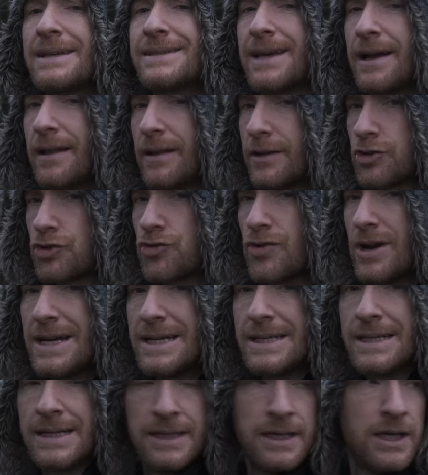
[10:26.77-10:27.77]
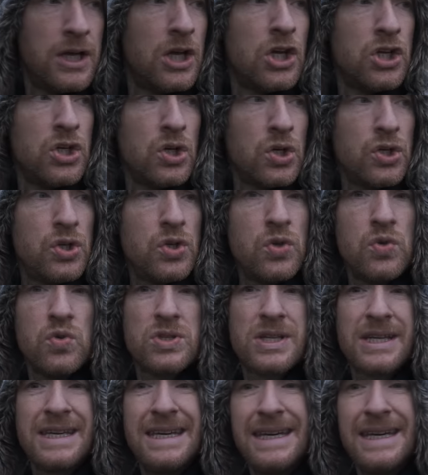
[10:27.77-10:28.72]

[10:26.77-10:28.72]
sell and trade your used